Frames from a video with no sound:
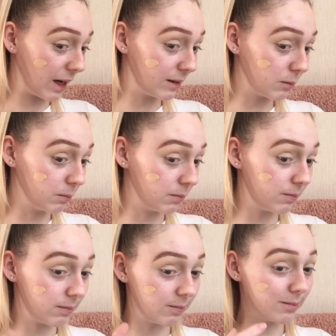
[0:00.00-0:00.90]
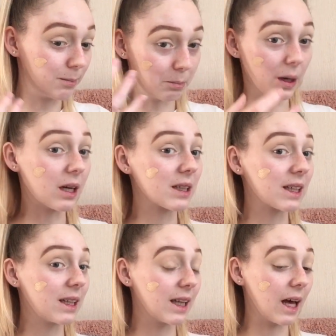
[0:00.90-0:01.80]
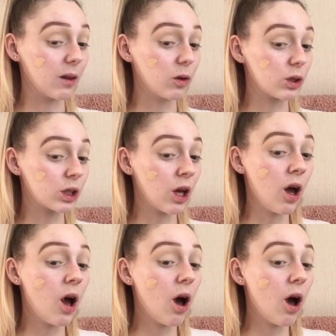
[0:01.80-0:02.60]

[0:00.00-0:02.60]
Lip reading: In person that looks